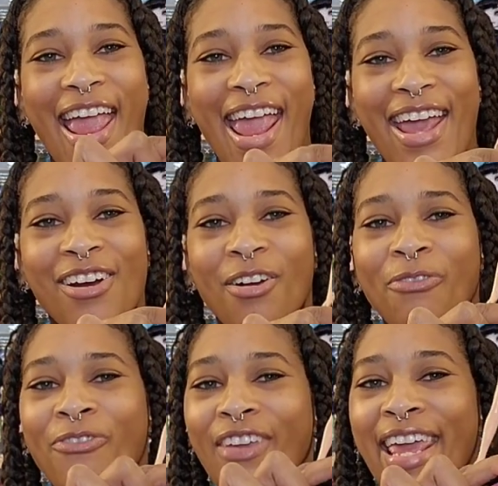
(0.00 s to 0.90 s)
And her
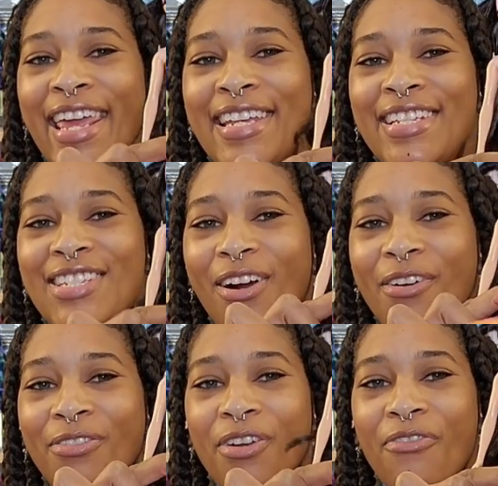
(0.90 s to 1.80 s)
fins
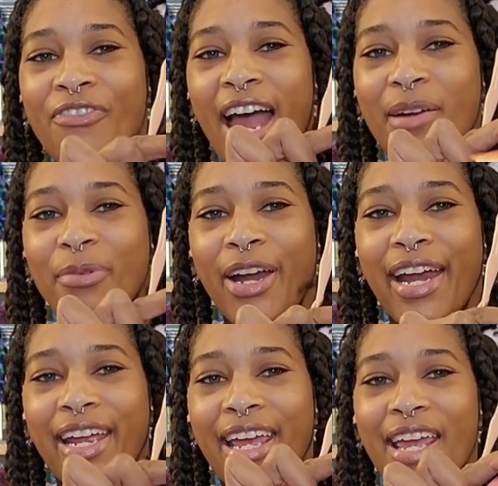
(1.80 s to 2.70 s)
are a
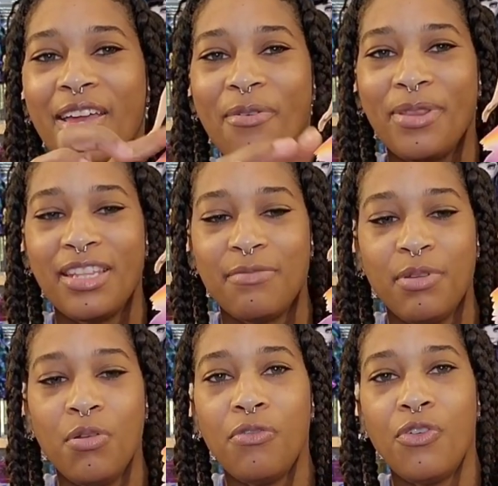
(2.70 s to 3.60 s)
fabric with this
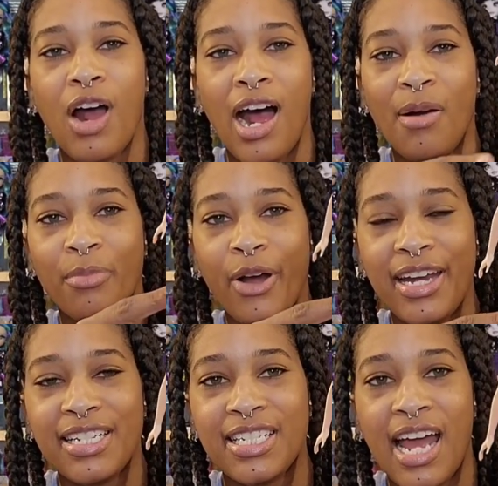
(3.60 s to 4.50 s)
beautiful ombre
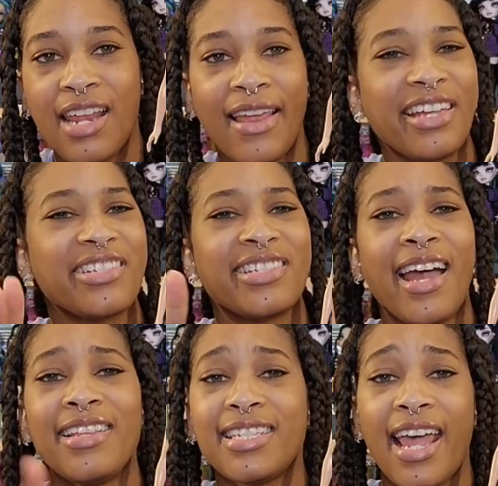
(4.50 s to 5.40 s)
design like a
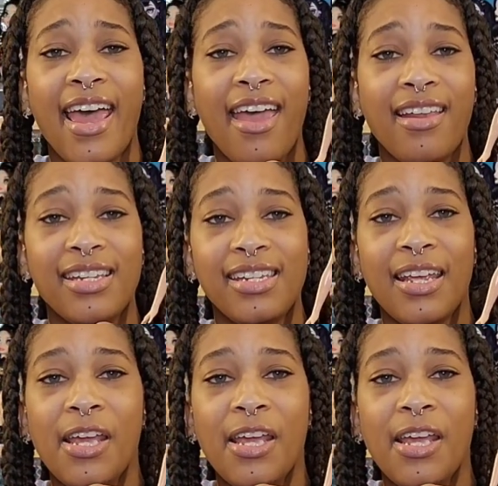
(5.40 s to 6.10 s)
sunset.